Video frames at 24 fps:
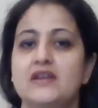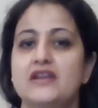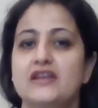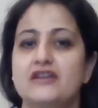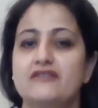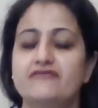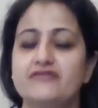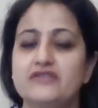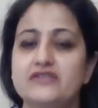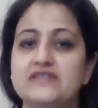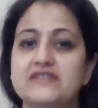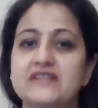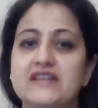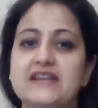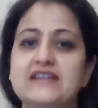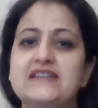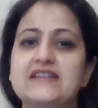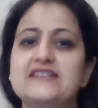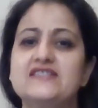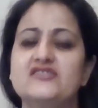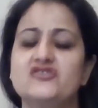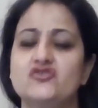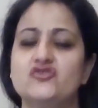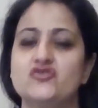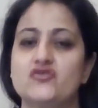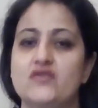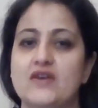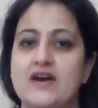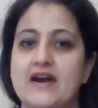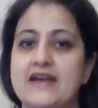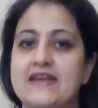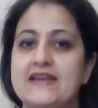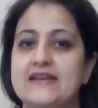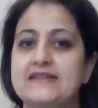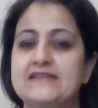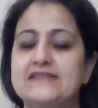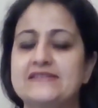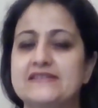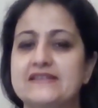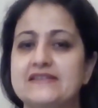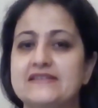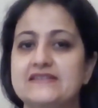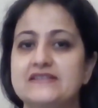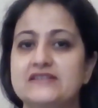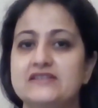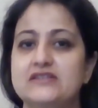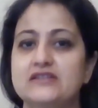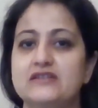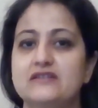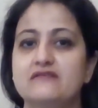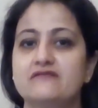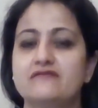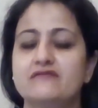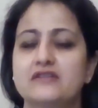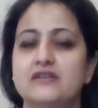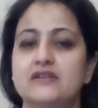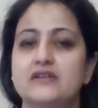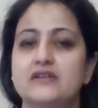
If your skin is dry and sensitive,